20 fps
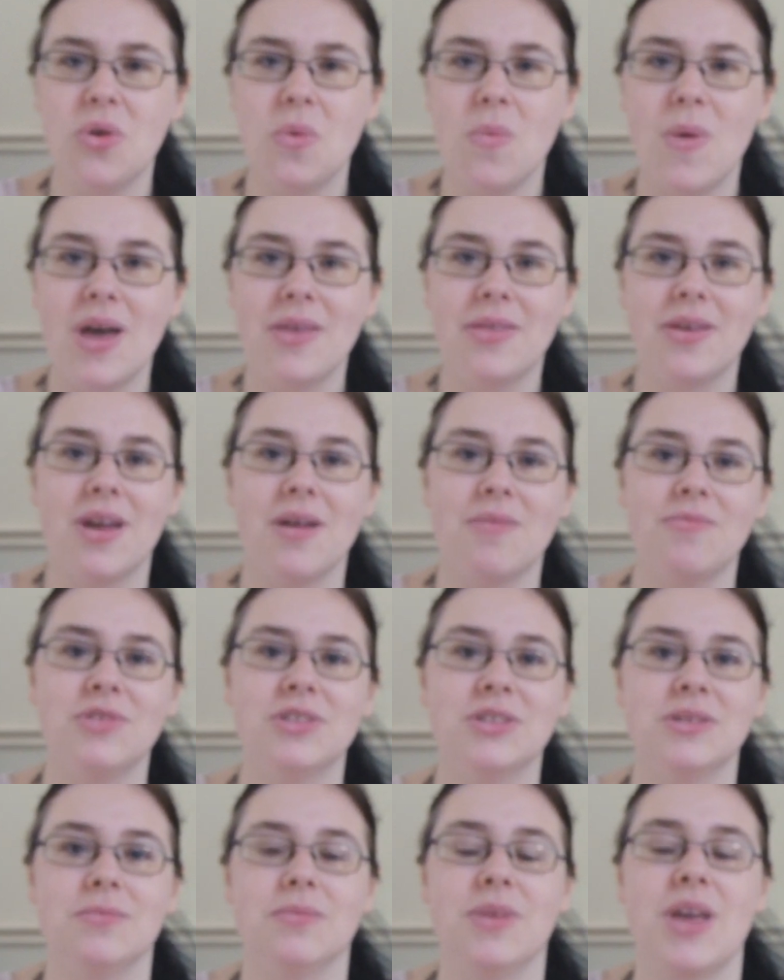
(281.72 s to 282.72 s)
know why the
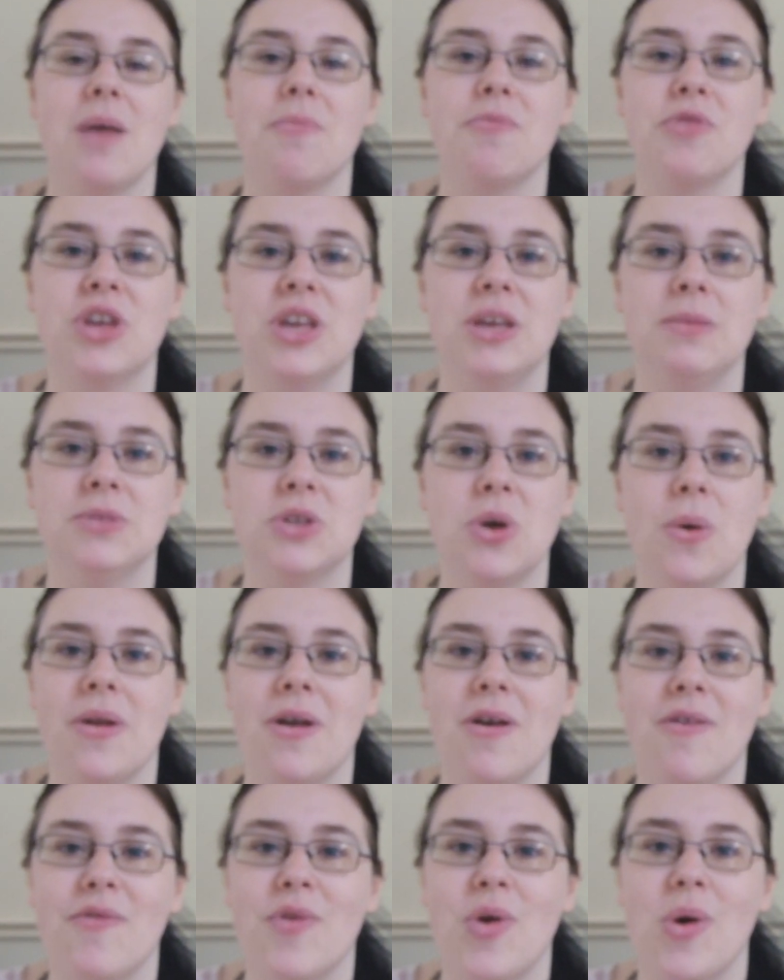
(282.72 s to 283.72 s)
camera keeps going
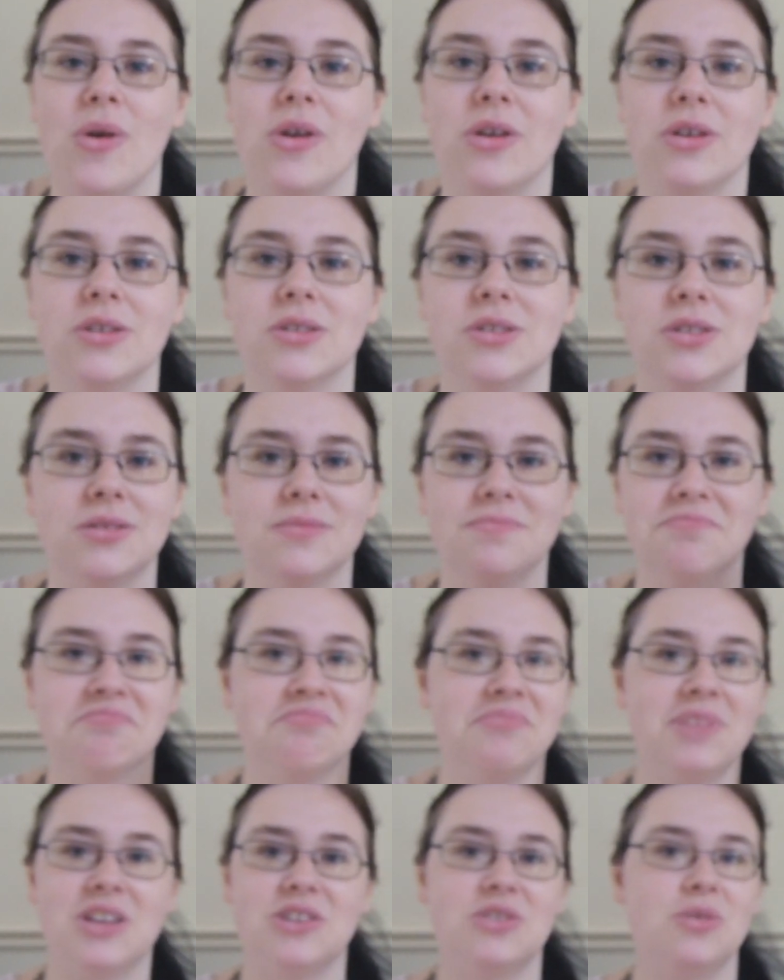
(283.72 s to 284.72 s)
out of focus.
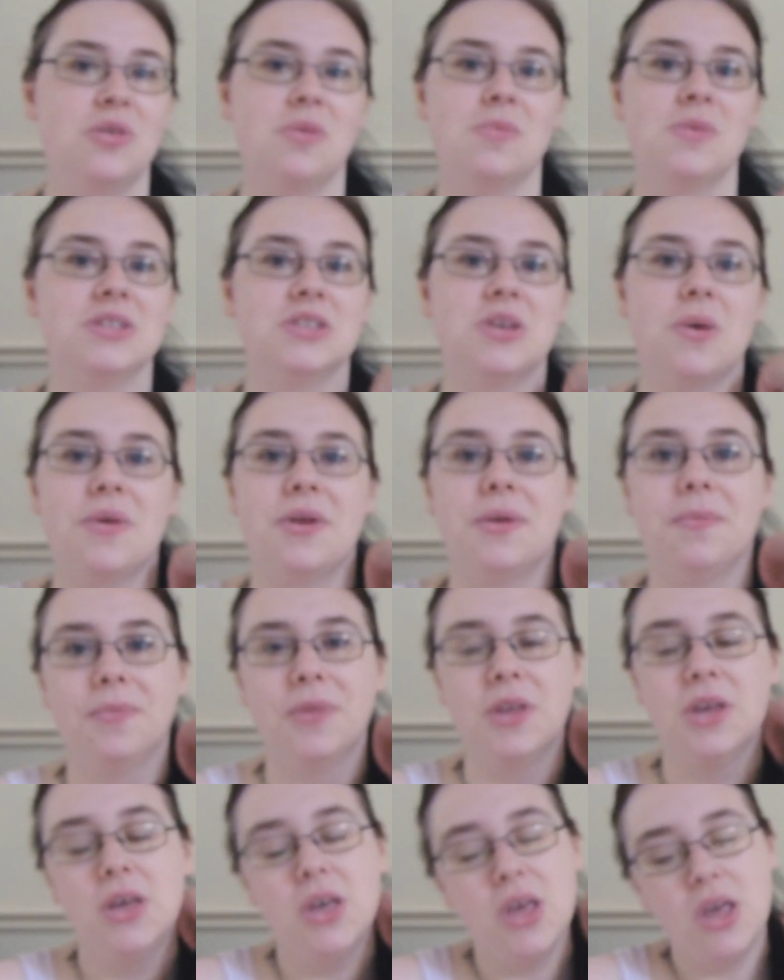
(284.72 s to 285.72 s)
I don't know what's going
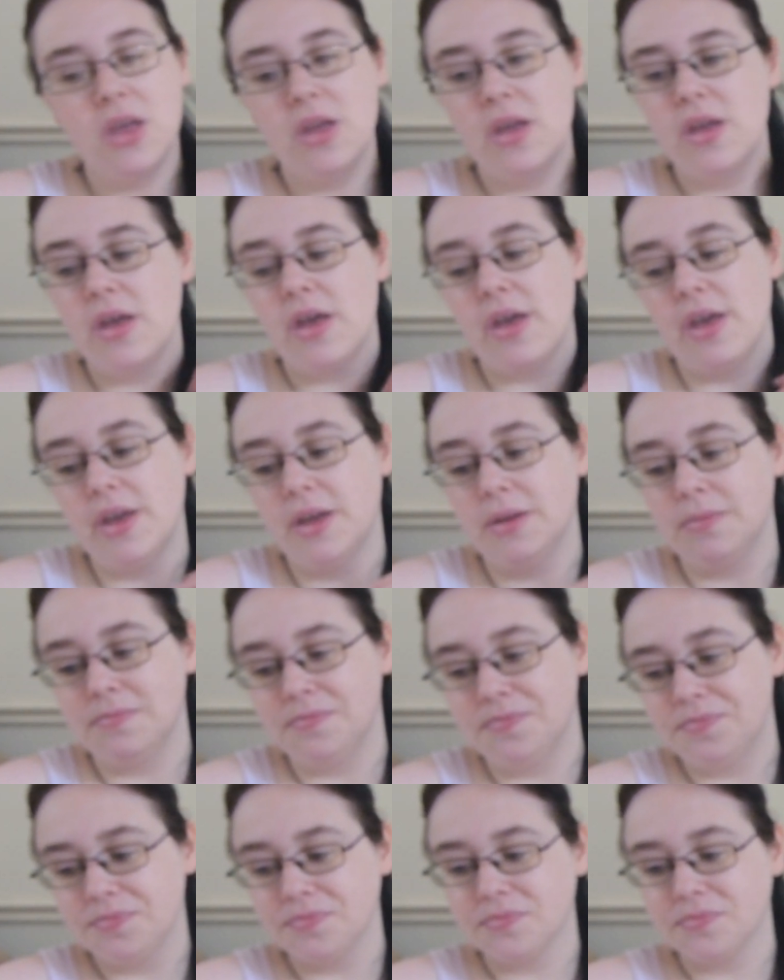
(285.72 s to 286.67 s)
on.